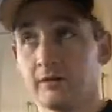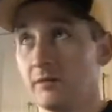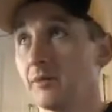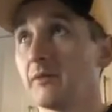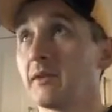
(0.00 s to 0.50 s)
The
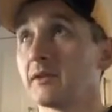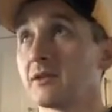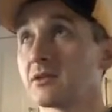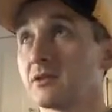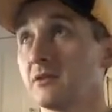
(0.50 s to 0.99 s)
one flew into
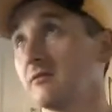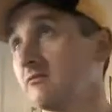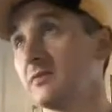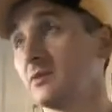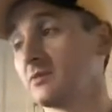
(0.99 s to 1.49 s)
the
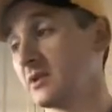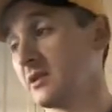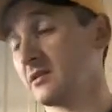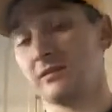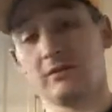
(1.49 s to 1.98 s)
sun, no
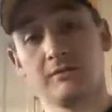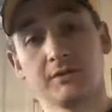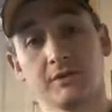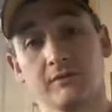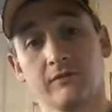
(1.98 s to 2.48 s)
chance, another
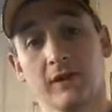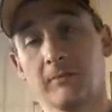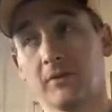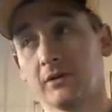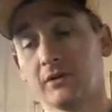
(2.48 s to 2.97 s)
one's
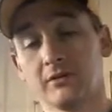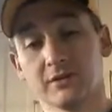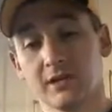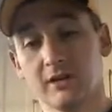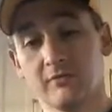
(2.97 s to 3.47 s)
flicked out the other
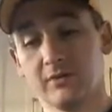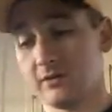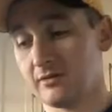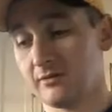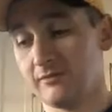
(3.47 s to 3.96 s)
side of me.
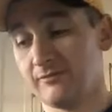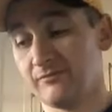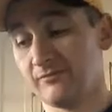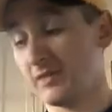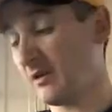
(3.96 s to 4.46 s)
So,
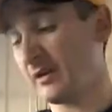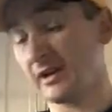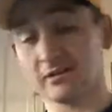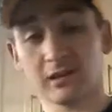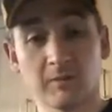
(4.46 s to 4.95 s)
now,
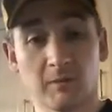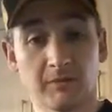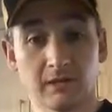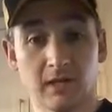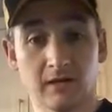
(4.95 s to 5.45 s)
well, that's me up
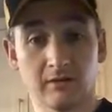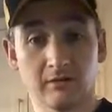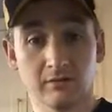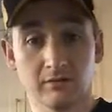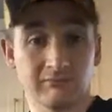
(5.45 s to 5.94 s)
to 10
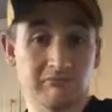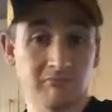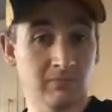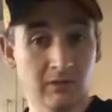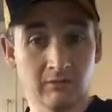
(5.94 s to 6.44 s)
now. So,
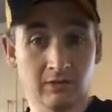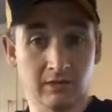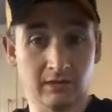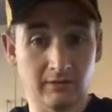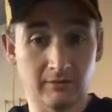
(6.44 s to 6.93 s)
what
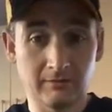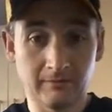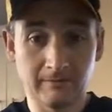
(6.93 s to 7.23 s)
can you do?